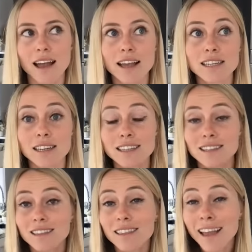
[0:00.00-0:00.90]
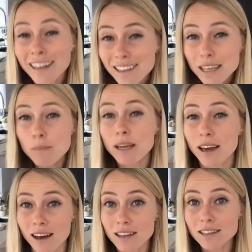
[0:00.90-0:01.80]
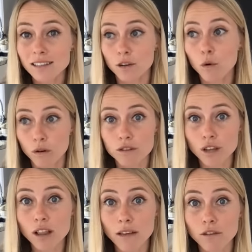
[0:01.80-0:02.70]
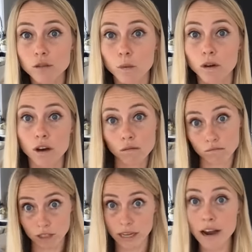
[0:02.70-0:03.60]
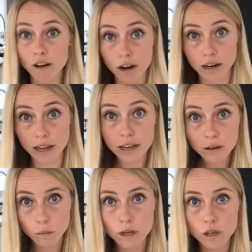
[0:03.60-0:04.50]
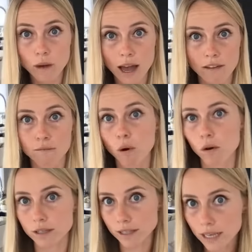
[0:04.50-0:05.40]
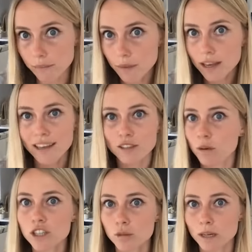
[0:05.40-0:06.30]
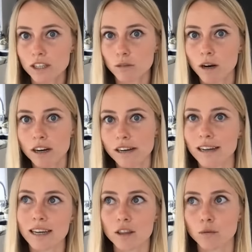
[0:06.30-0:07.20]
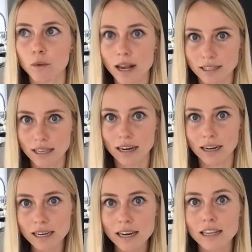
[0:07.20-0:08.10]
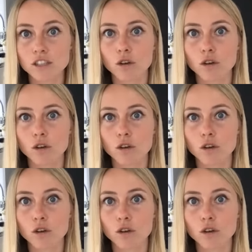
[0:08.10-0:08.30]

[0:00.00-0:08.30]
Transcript: And it's likely because cortisol levels will go skyrocketing when you have poor sleep. It's really just because your body didn't get the rest that it needed.